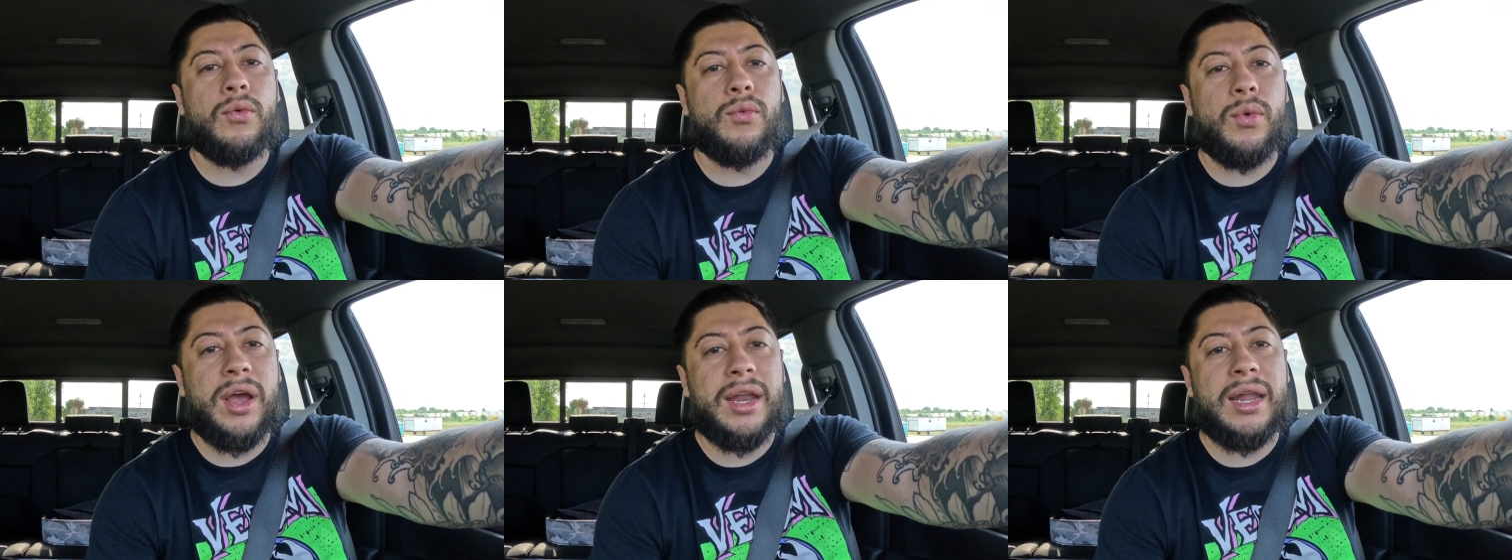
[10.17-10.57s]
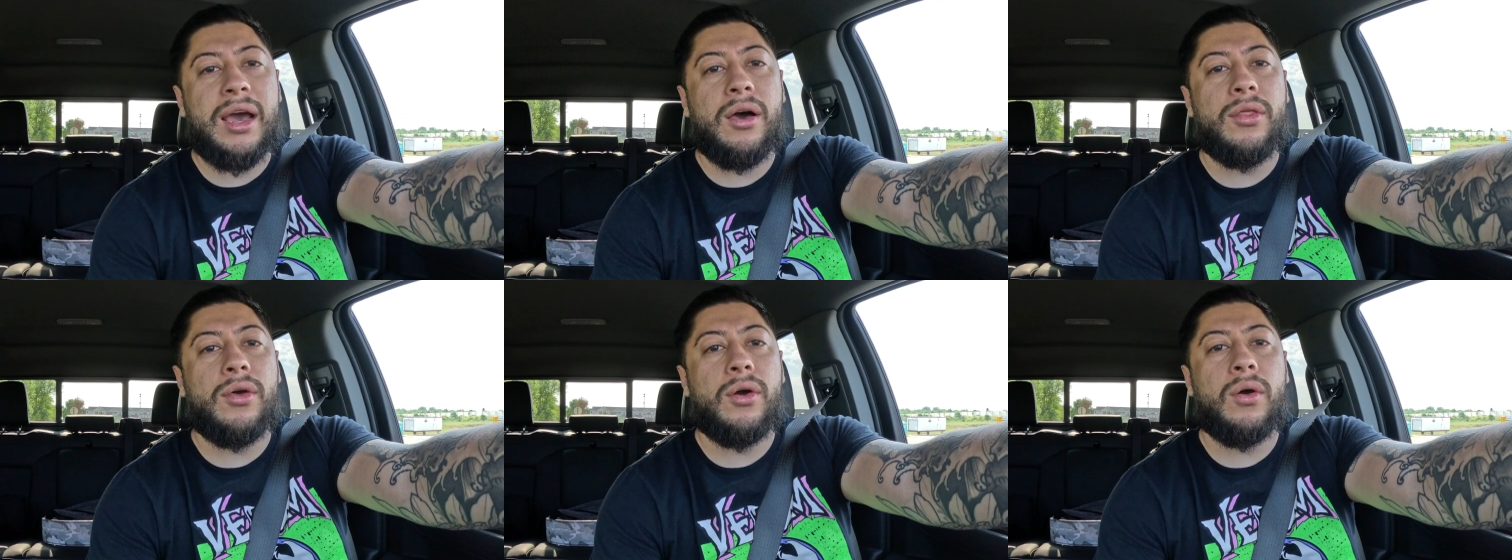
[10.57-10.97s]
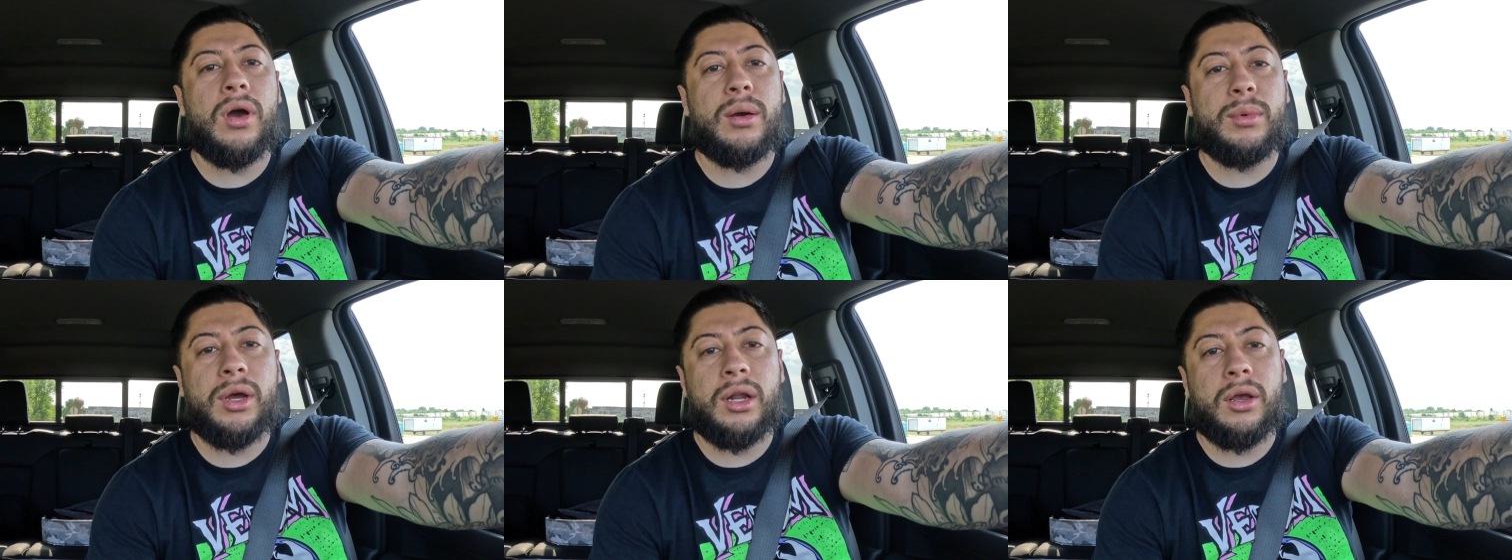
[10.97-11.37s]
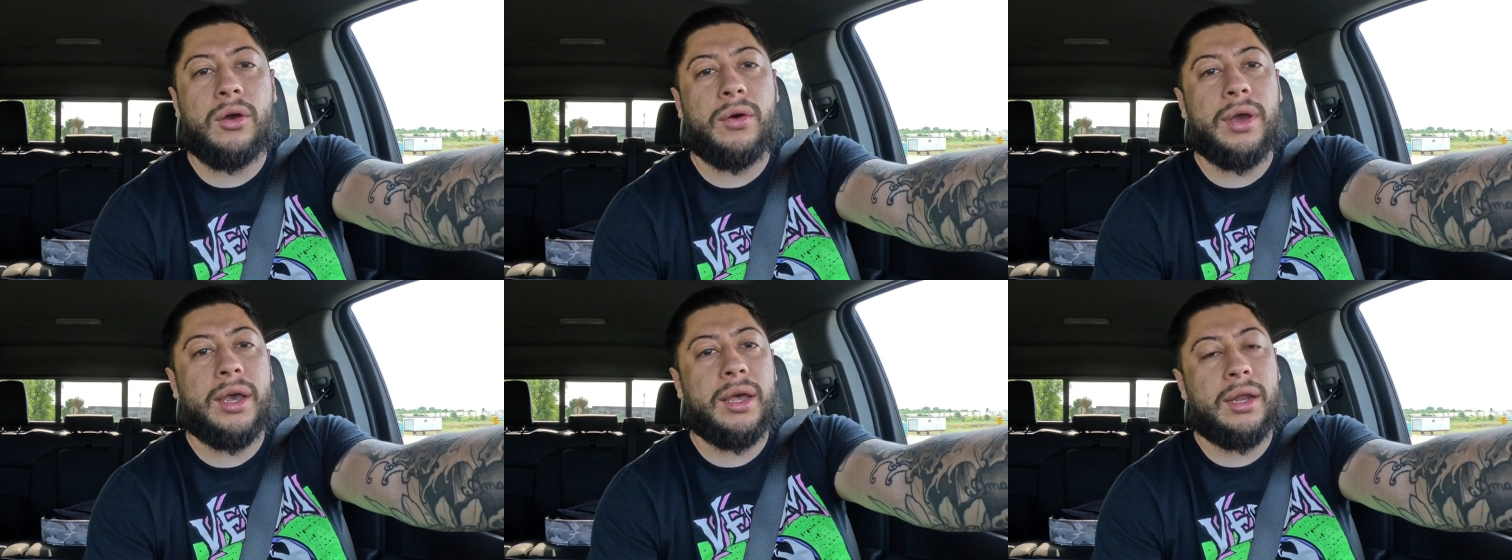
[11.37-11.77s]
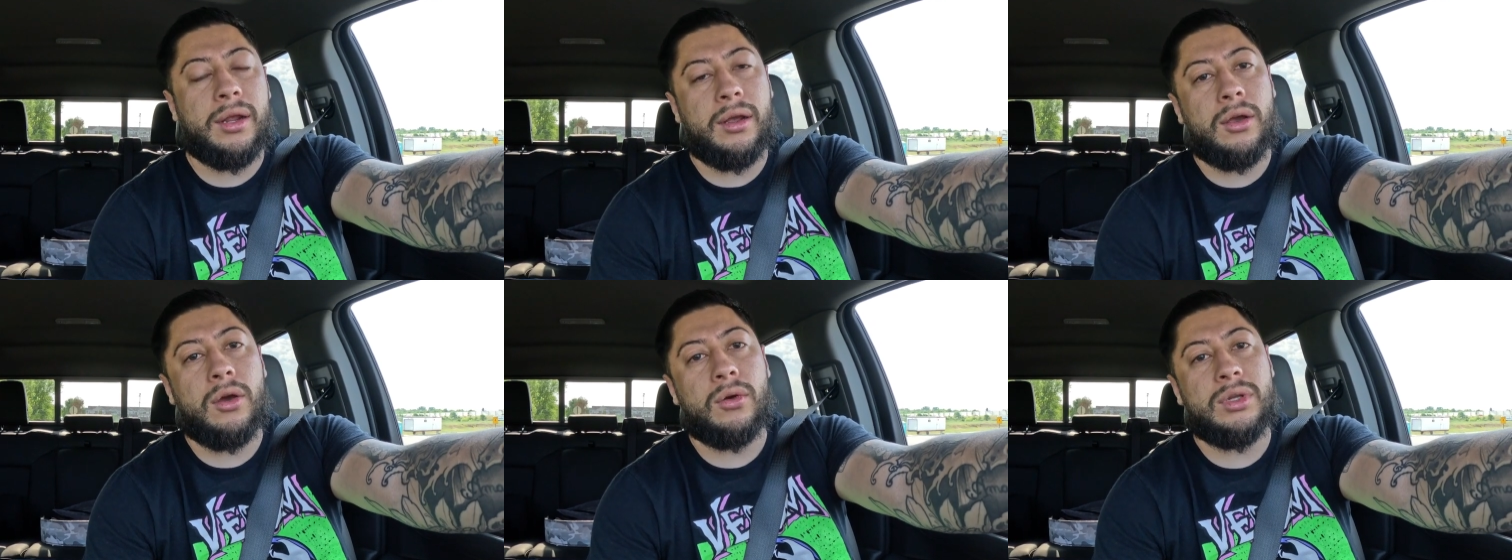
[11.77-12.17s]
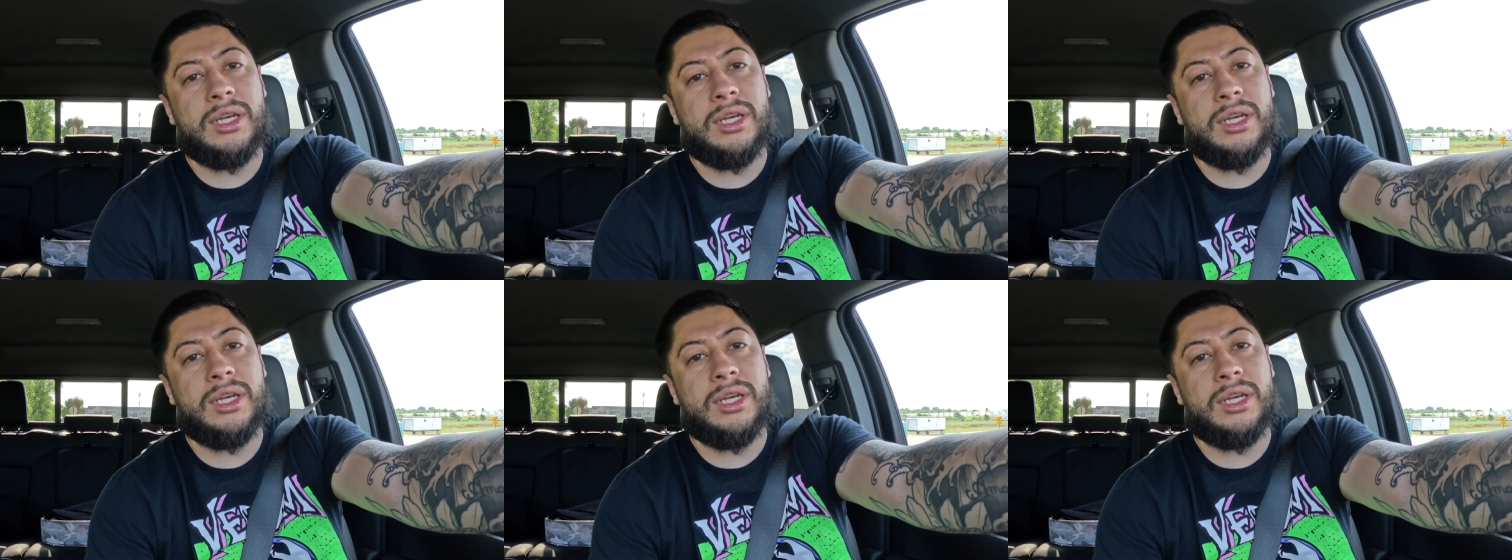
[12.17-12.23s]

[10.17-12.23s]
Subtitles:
Right now though, I'm going to go ahead and